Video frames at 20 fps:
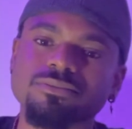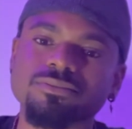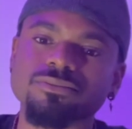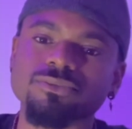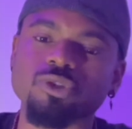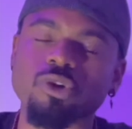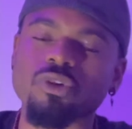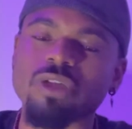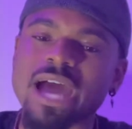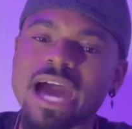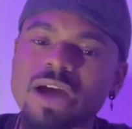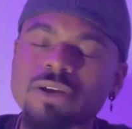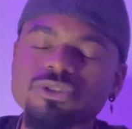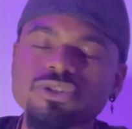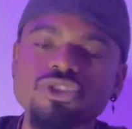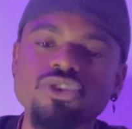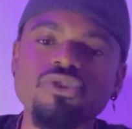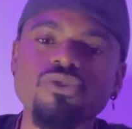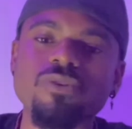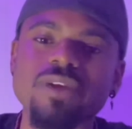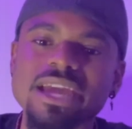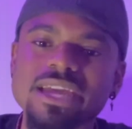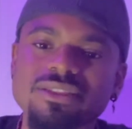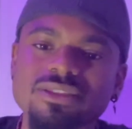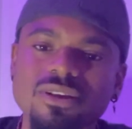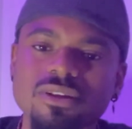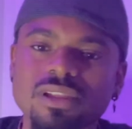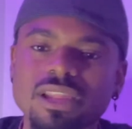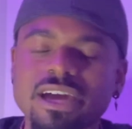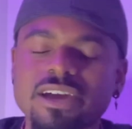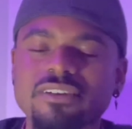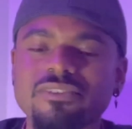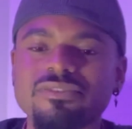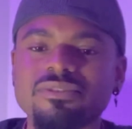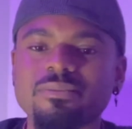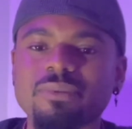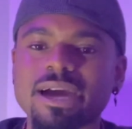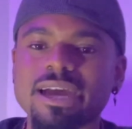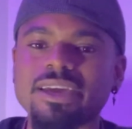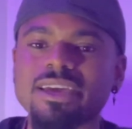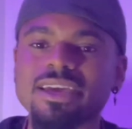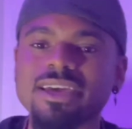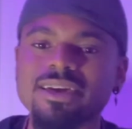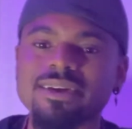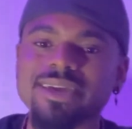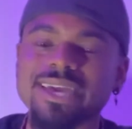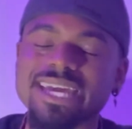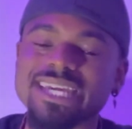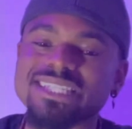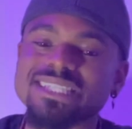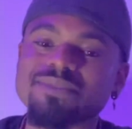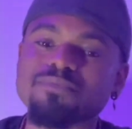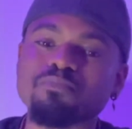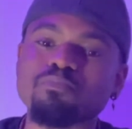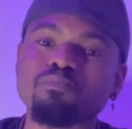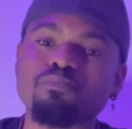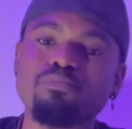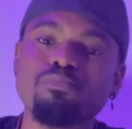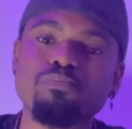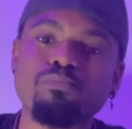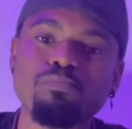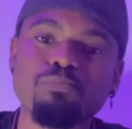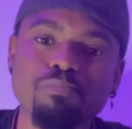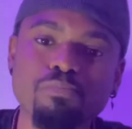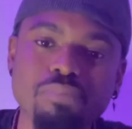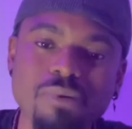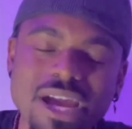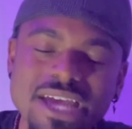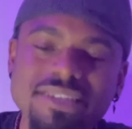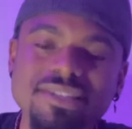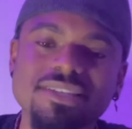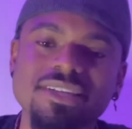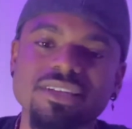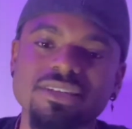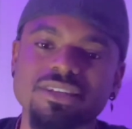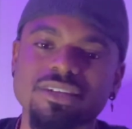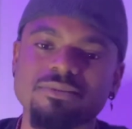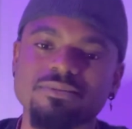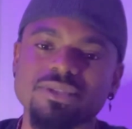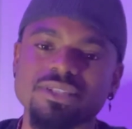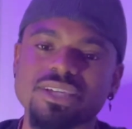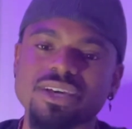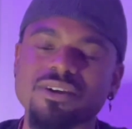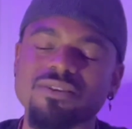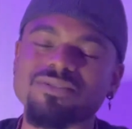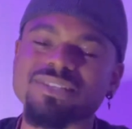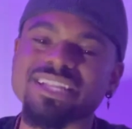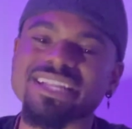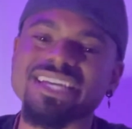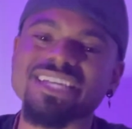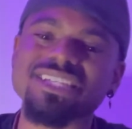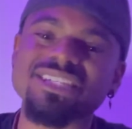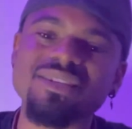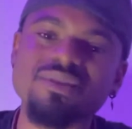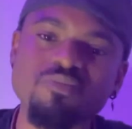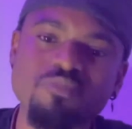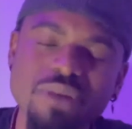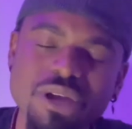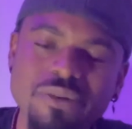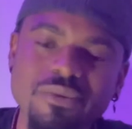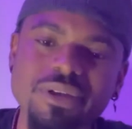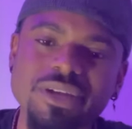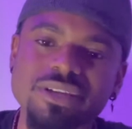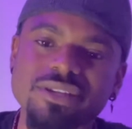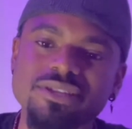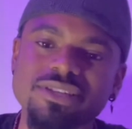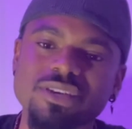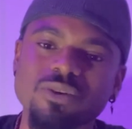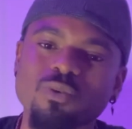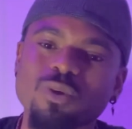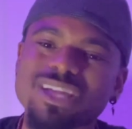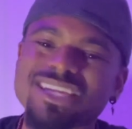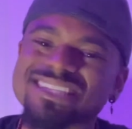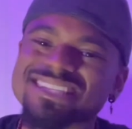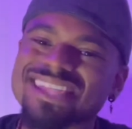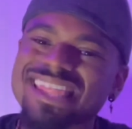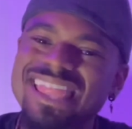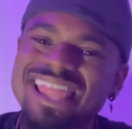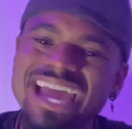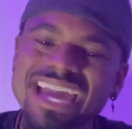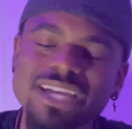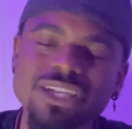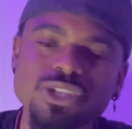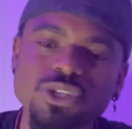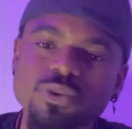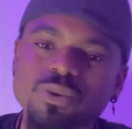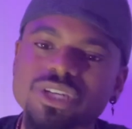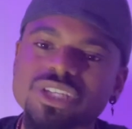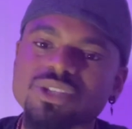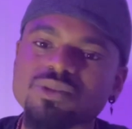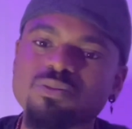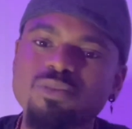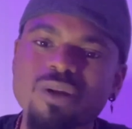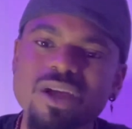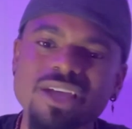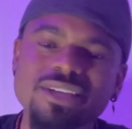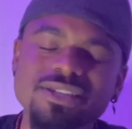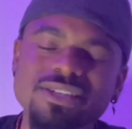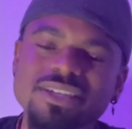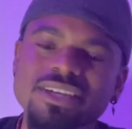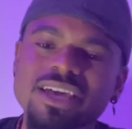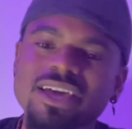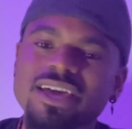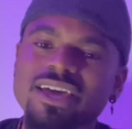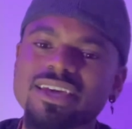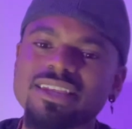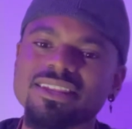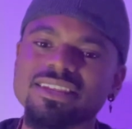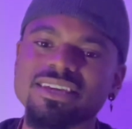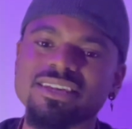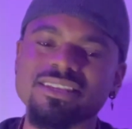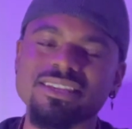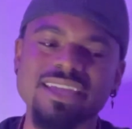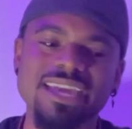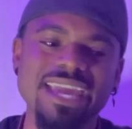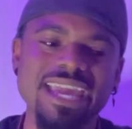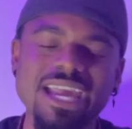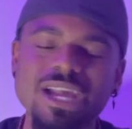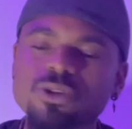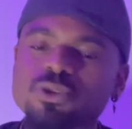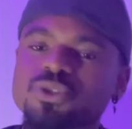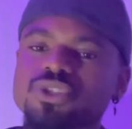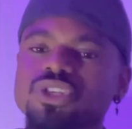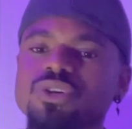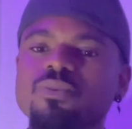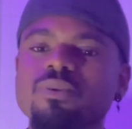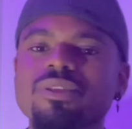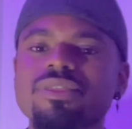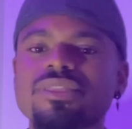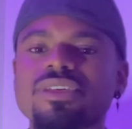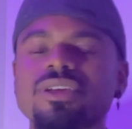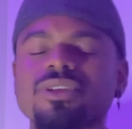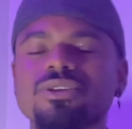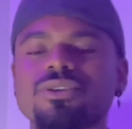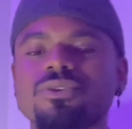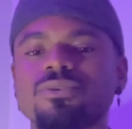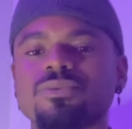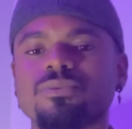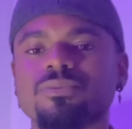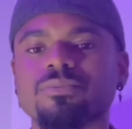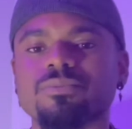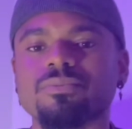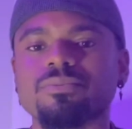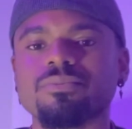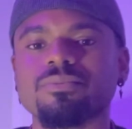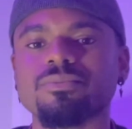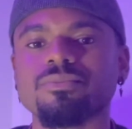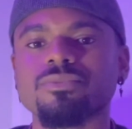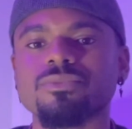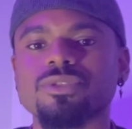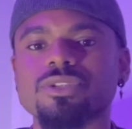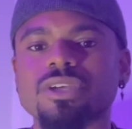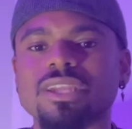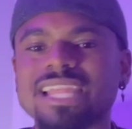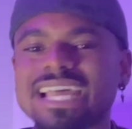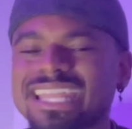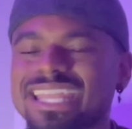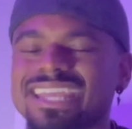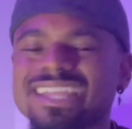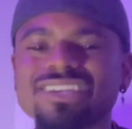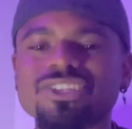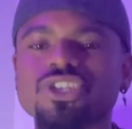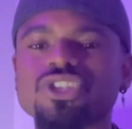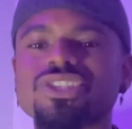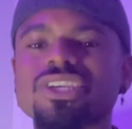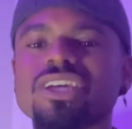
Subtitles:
on how to create their life by expressing themselves and experiencing what it's like to express the energy within you, to let it just